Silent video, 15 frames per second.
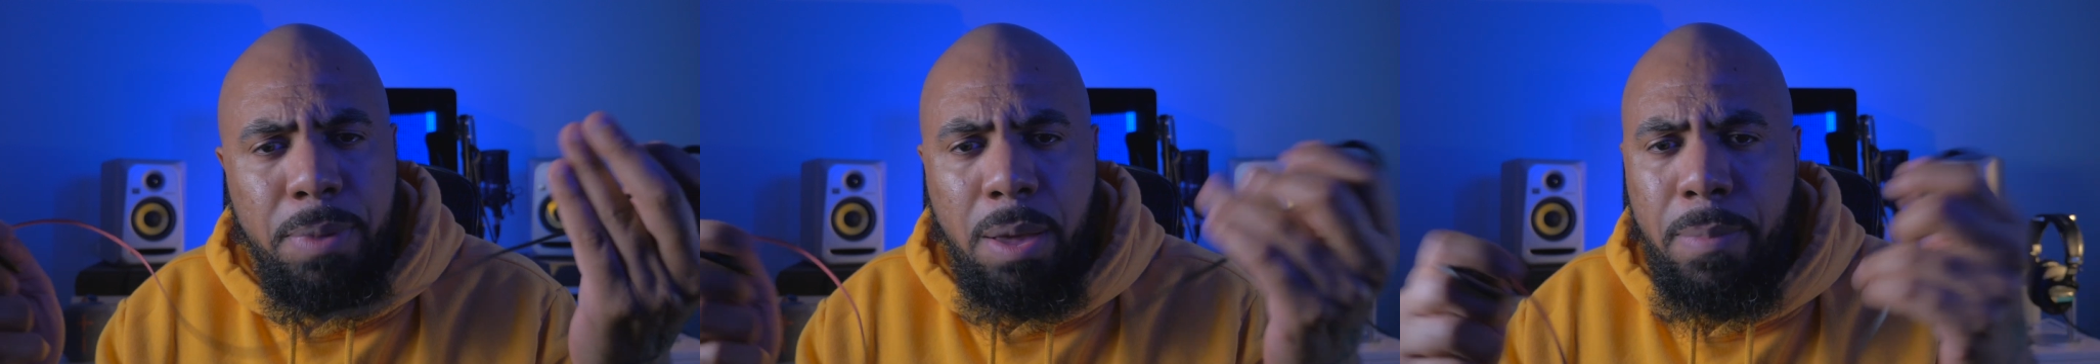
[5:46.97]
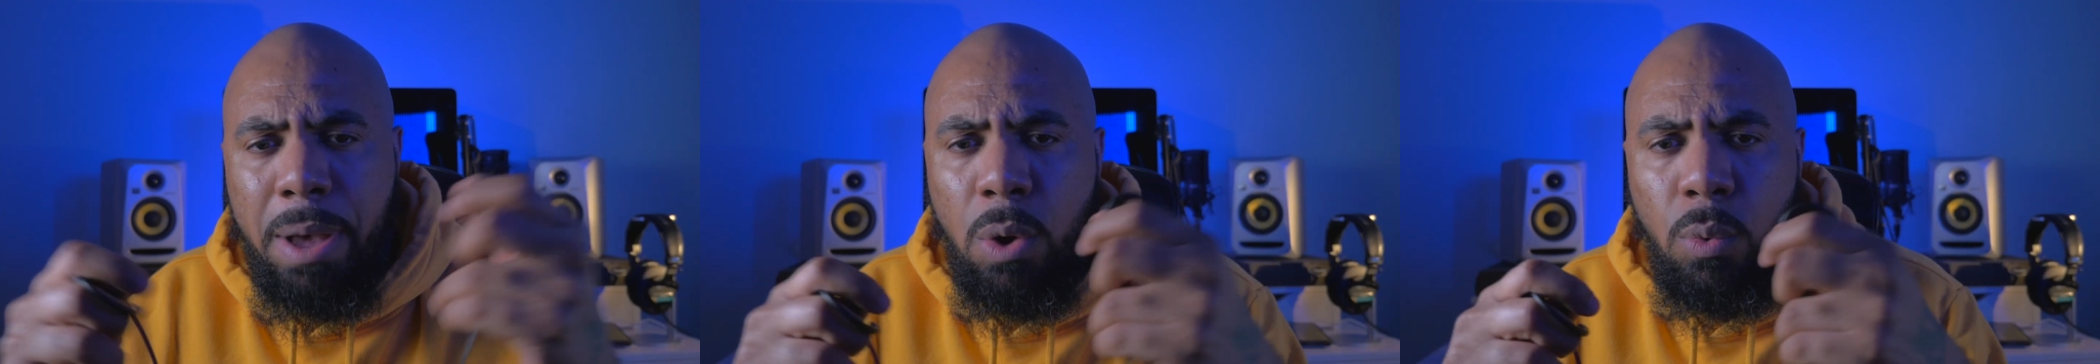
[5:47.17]

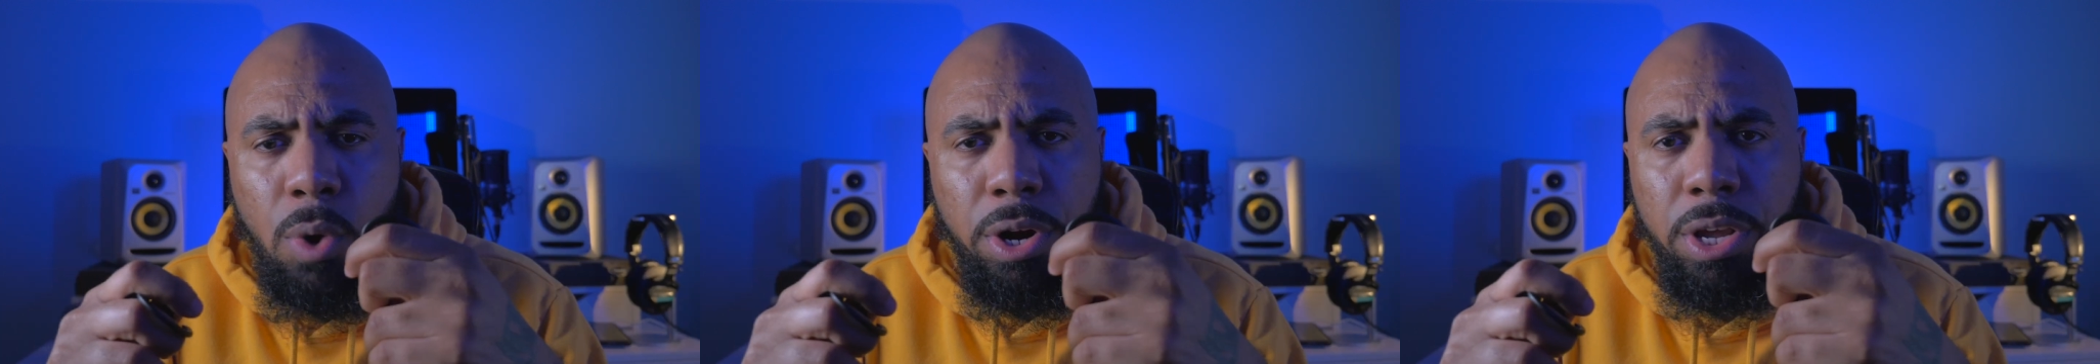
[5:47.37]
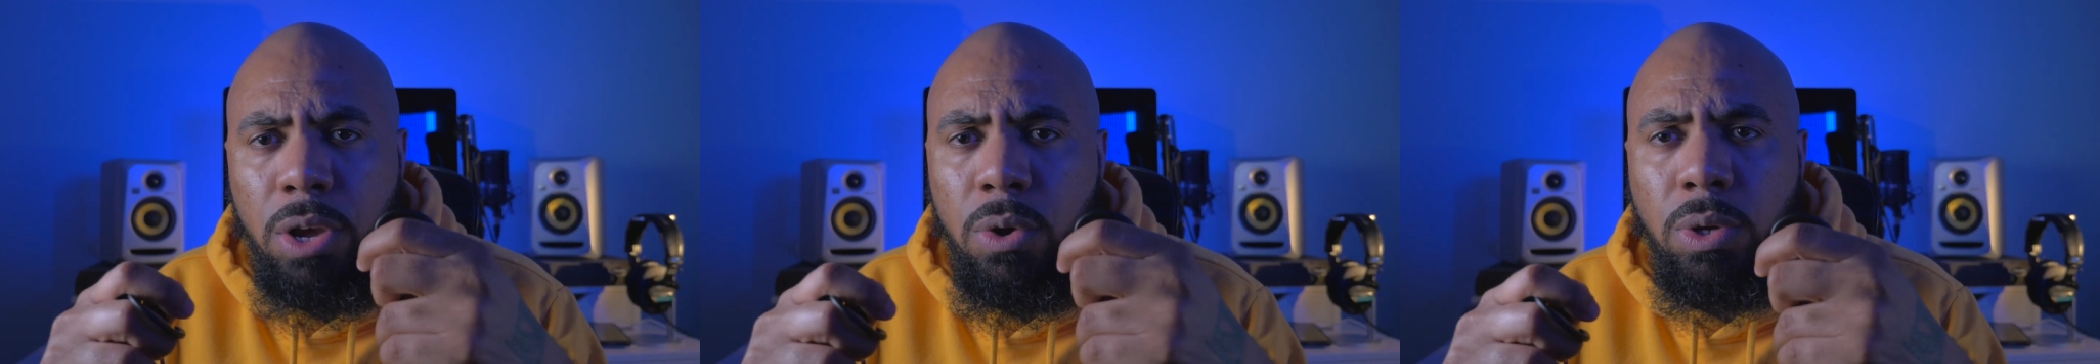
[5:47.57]
about
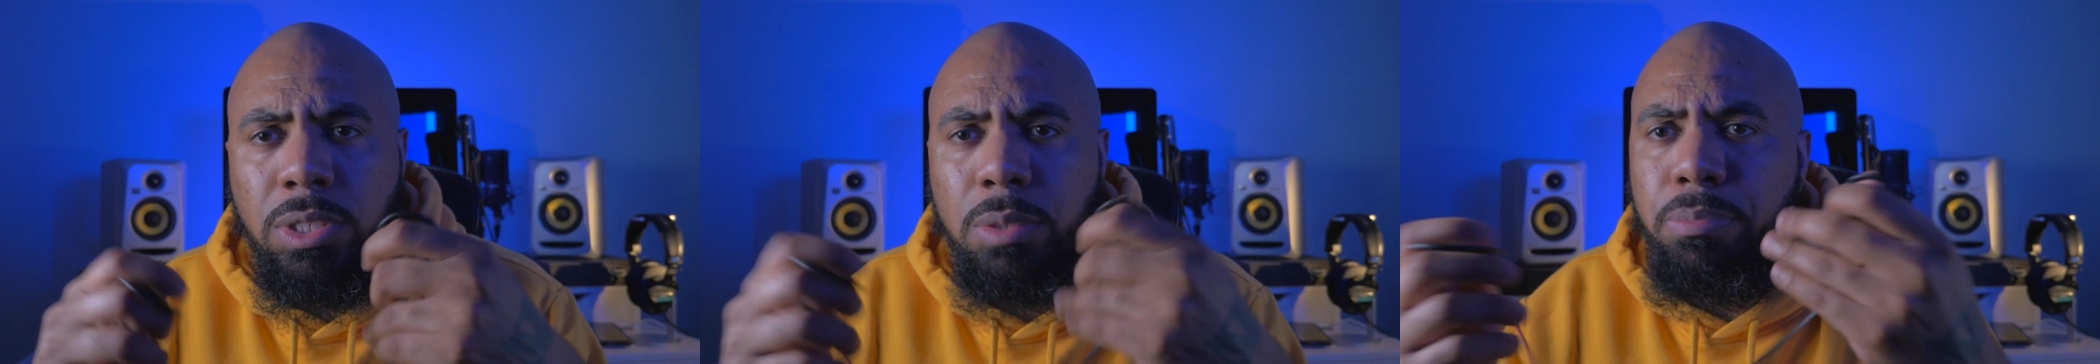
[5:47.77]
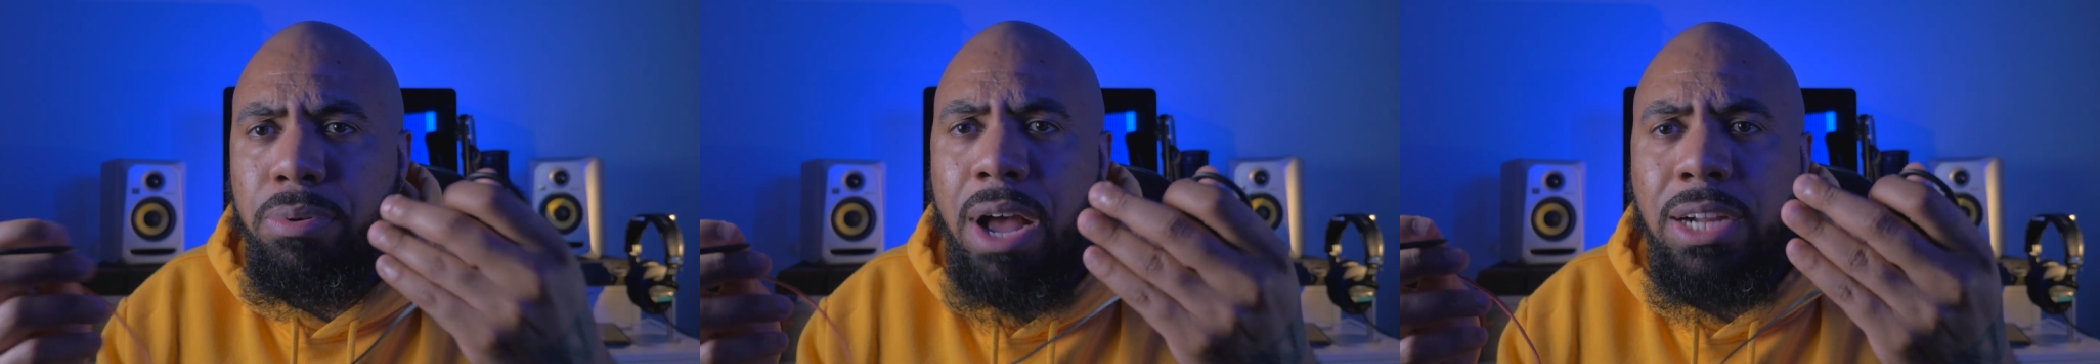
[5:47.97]
working on
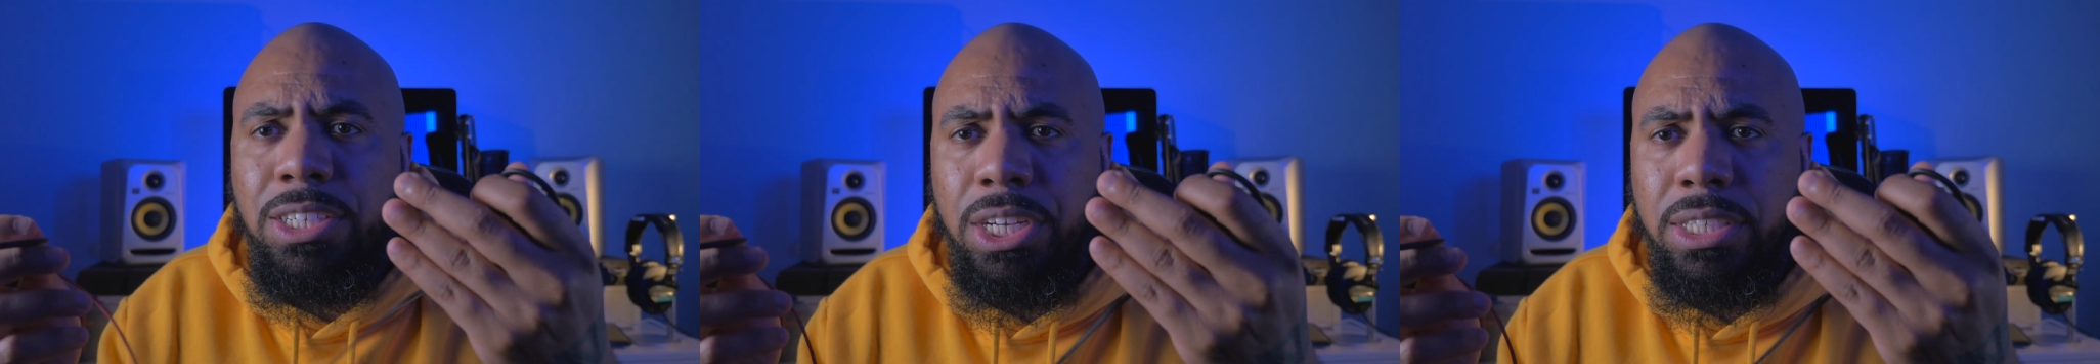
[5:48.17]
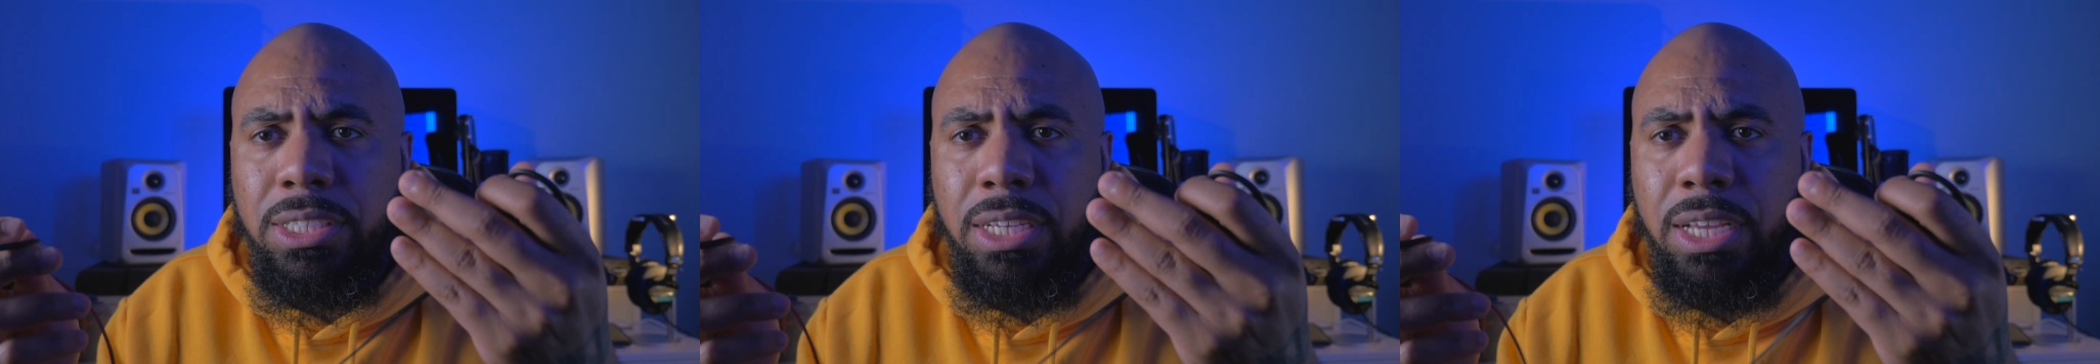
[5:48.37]
some
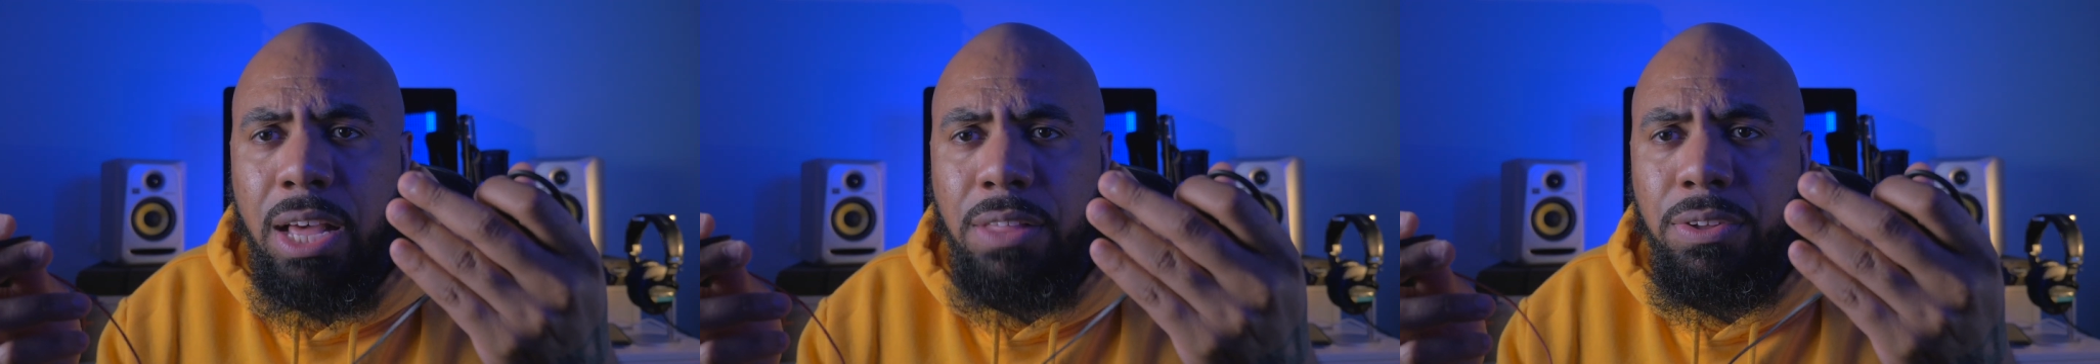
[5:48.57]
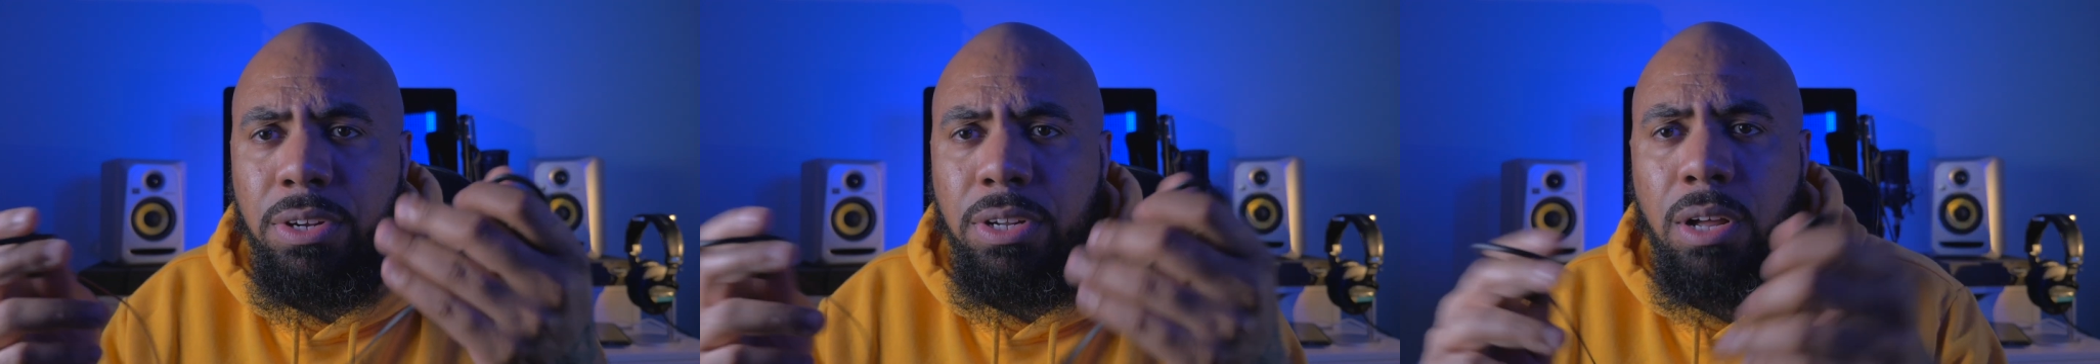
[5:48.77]
projects together.